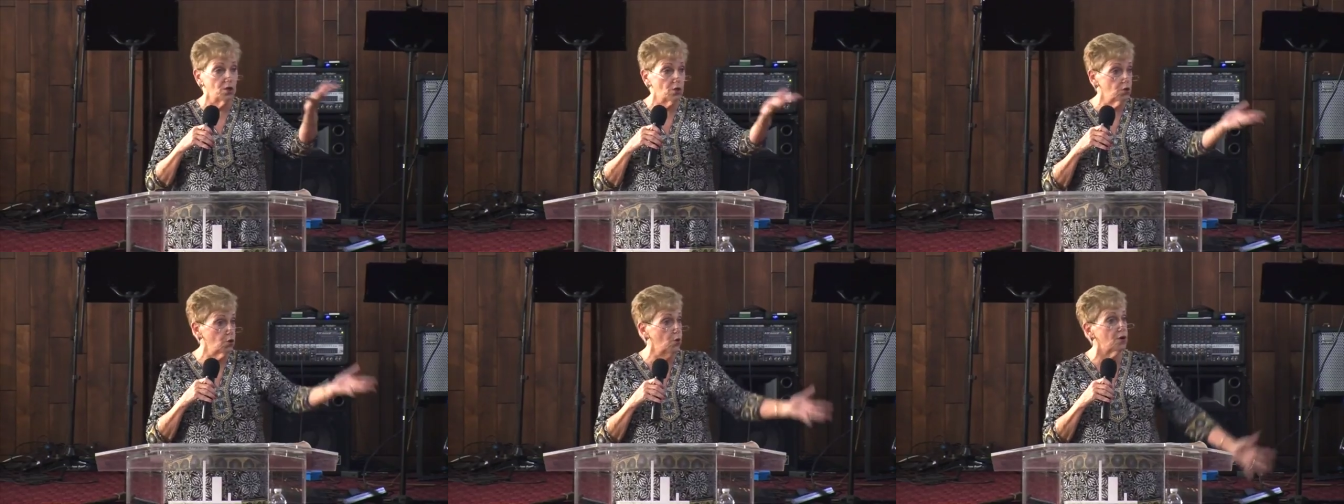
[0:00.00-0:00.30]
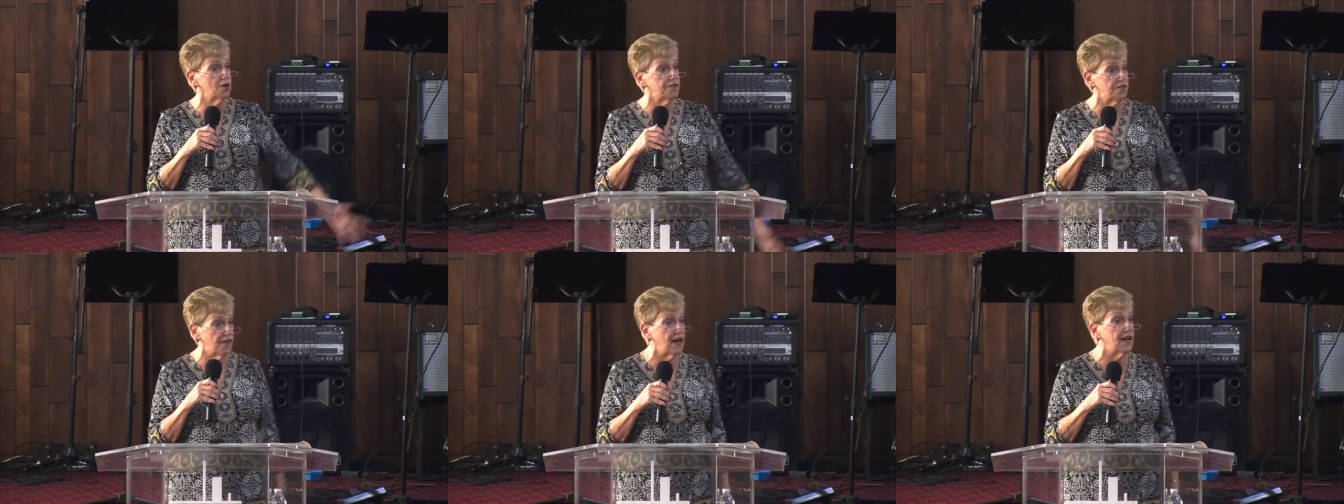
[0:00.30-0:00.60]
and
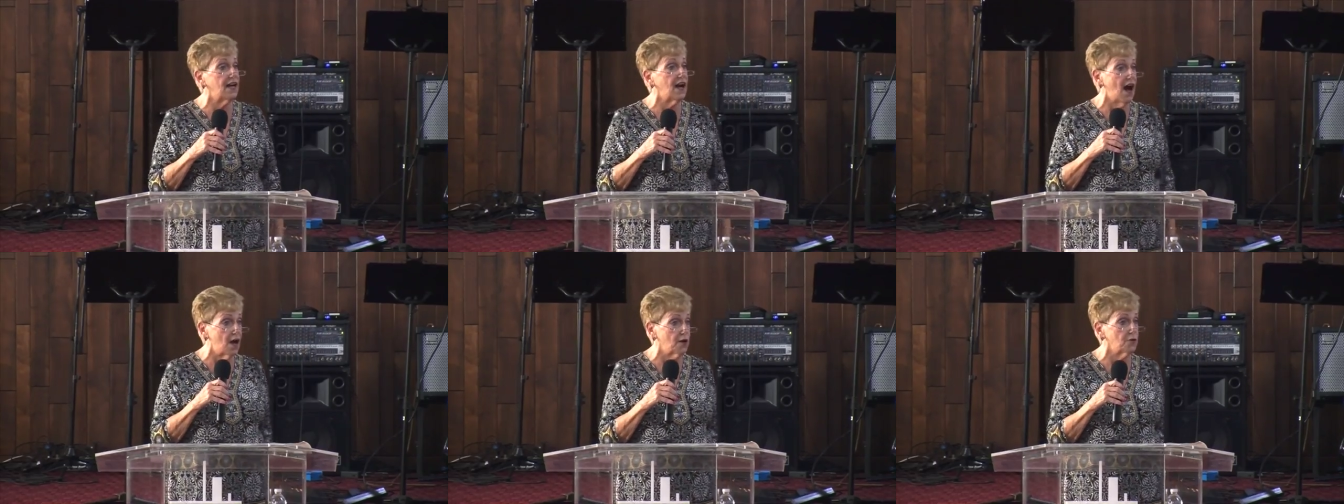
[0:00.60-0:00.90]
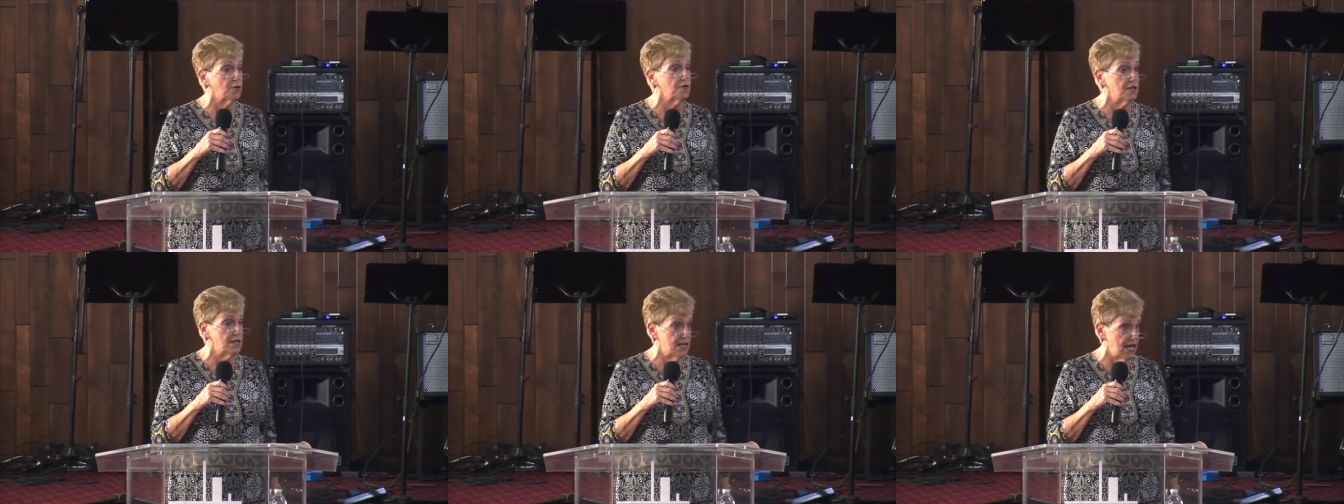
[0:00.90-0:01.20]
glorify God
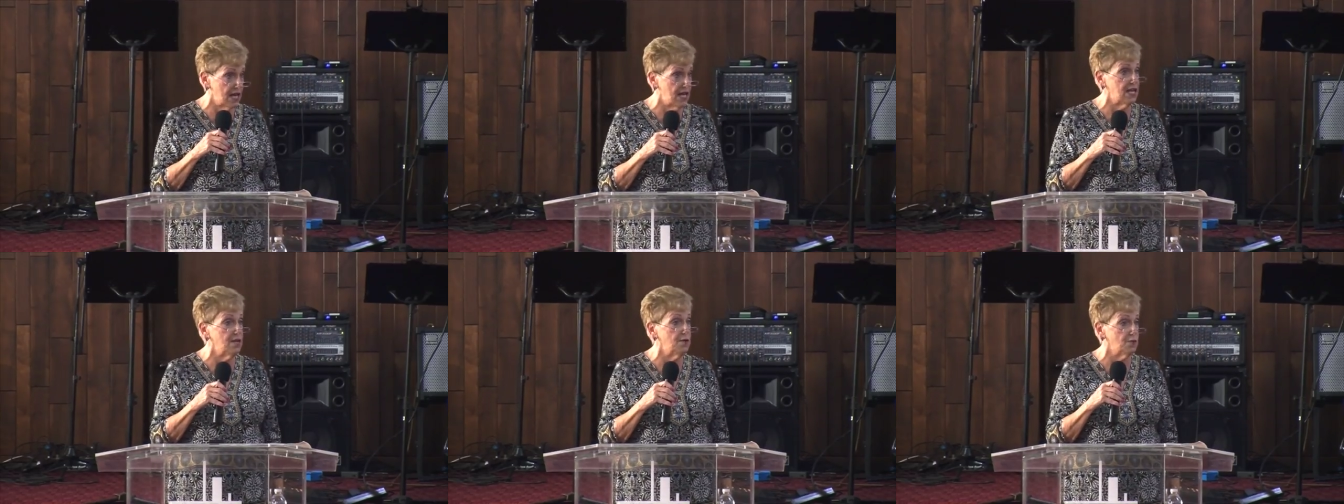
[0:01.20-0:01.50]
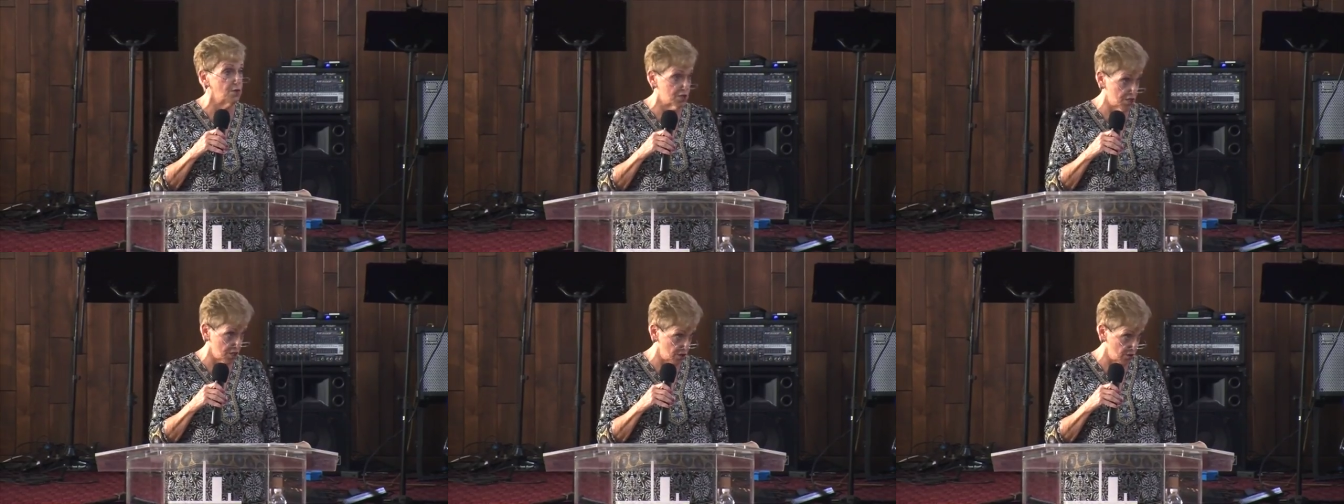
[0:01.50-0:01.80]
on the day he
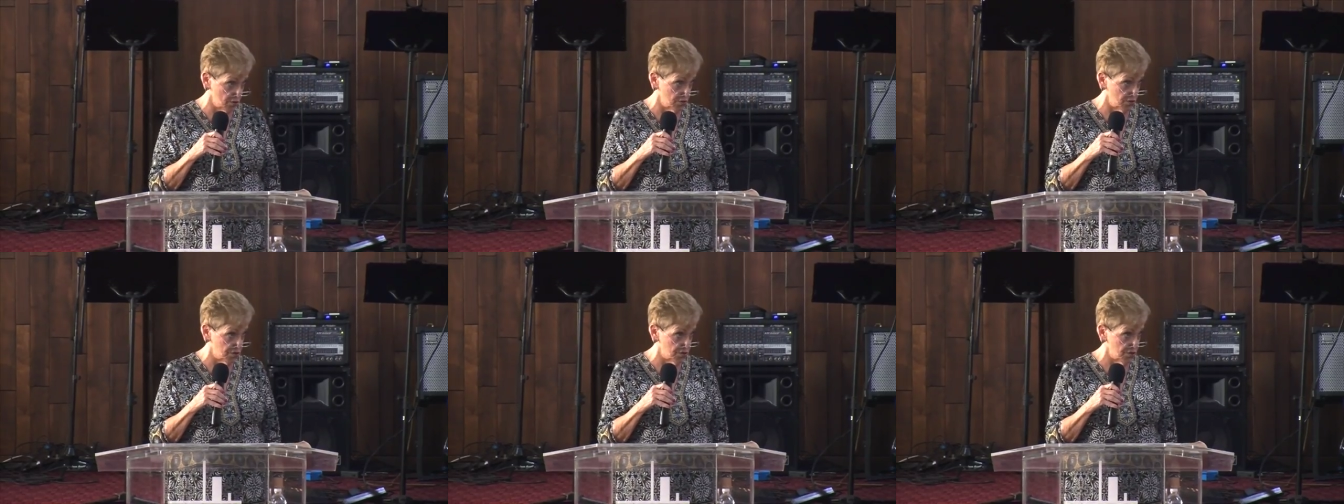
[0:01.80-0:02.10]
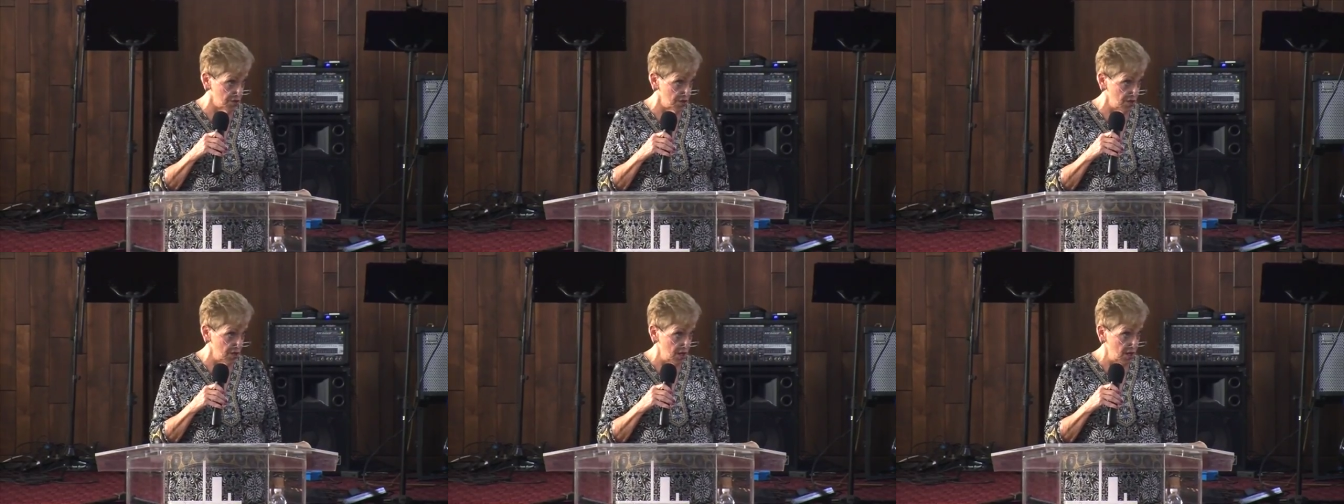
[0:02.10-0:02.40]

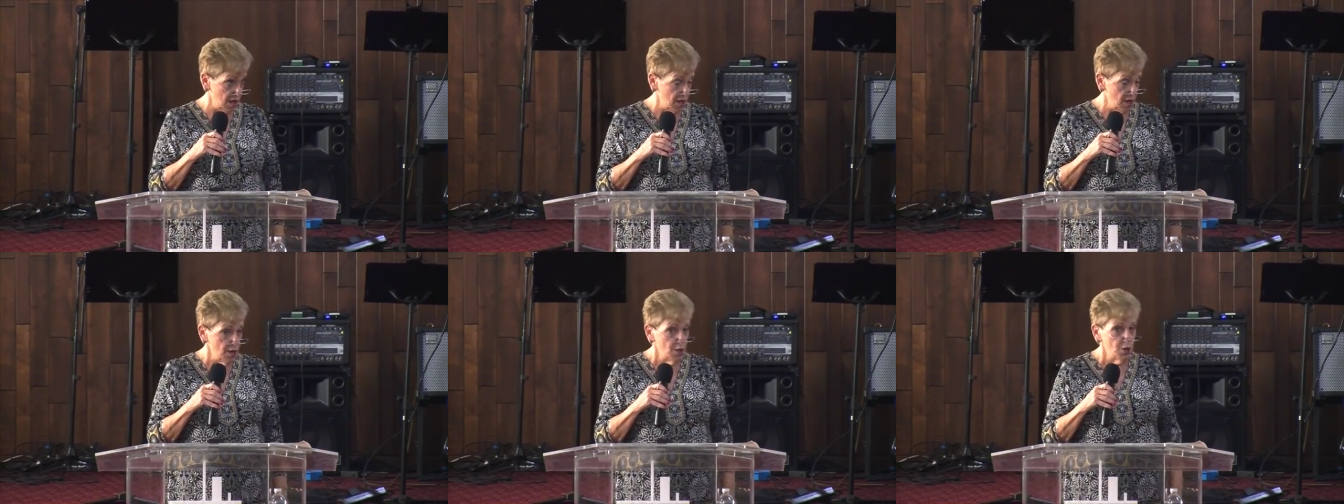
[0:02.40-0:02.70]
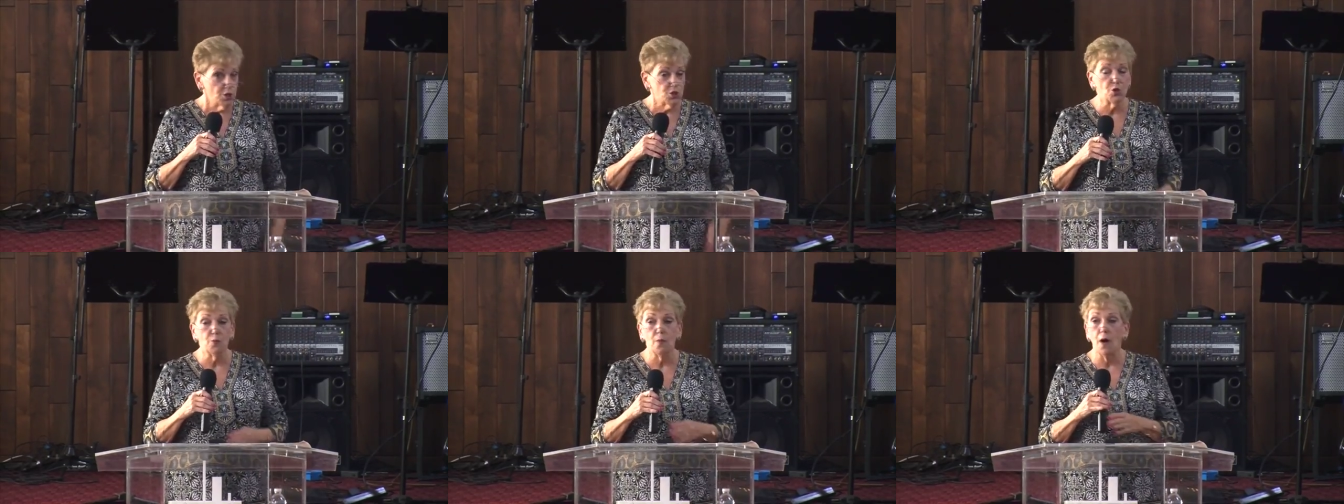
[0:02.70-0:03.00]
returns.
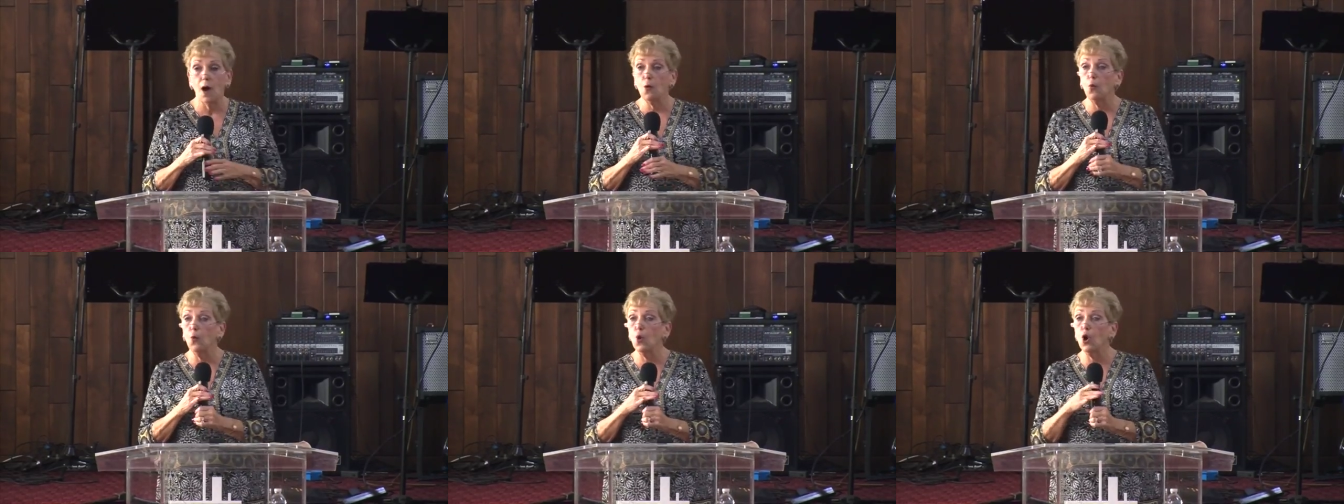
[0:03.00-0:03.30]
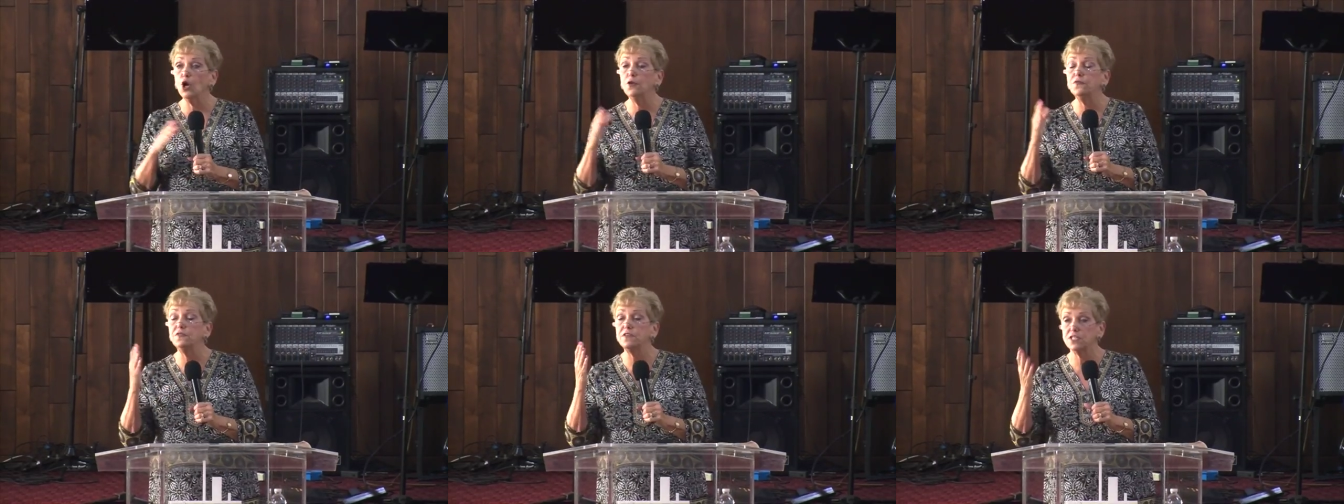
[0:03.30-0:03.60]
So, my
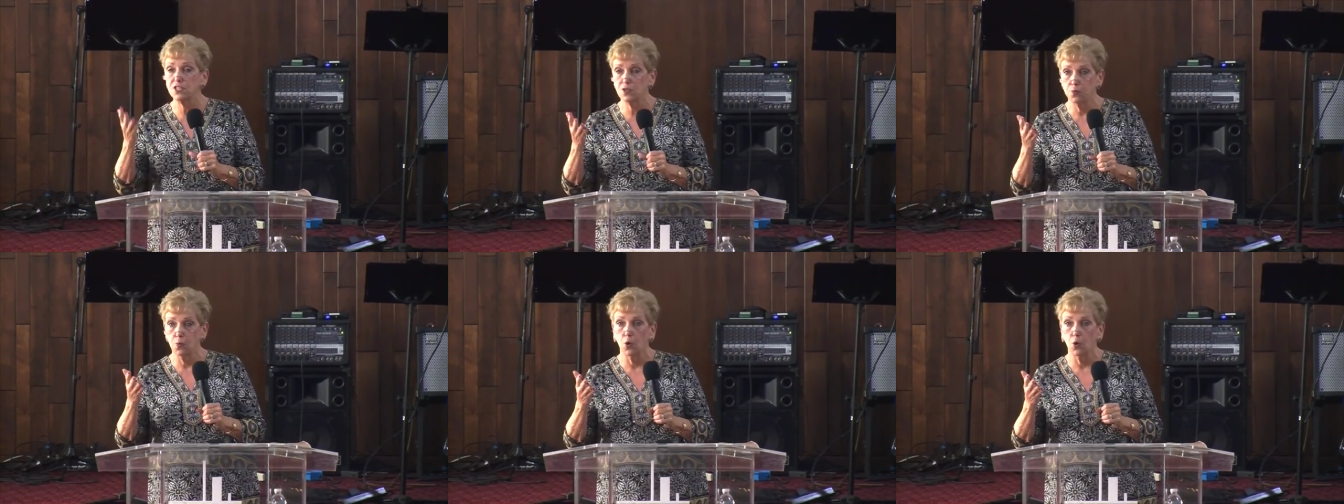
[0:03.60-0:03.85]
word this